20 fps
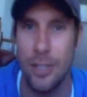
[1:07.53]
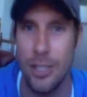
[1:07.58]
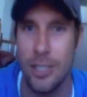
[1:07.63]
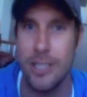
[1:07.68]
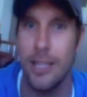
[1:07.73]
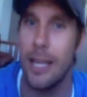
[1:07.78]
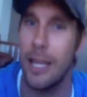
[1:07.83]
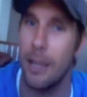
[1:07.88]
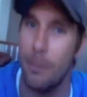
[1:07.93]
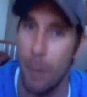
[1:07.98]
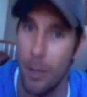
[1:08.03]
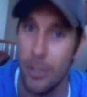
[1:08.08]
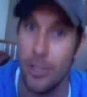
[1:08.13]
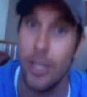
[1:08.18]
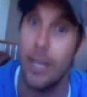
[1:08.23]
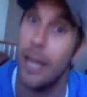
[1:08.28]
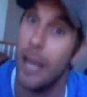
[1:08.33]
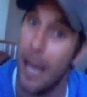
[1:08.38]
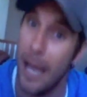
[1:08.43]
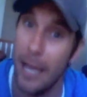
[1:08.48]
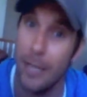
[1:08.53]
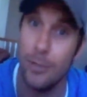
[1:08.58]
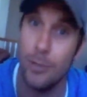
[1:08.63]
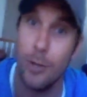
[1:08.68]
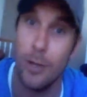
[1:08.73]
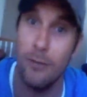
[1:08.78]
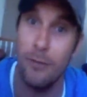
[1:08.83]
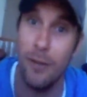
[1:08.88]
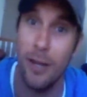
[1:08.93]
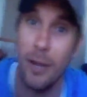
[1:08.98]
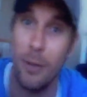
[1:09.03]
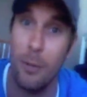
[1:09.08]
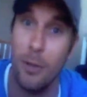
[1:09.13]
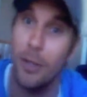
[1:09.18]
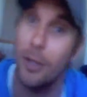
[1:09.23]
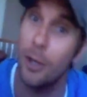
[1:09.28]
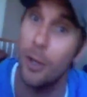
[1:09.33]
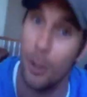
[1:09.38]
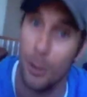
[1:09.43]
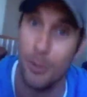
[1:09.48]
just like a bunch of guys trying to figure out what
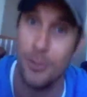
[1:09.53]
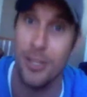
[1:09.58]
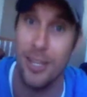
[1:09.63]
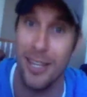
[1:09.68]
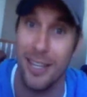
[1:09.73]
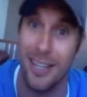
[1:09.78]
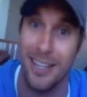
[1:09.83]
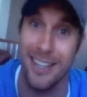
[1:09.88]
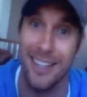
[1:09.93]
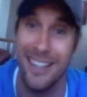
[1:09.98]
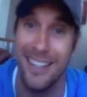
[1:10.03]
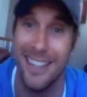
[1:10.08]
a girl's thinking.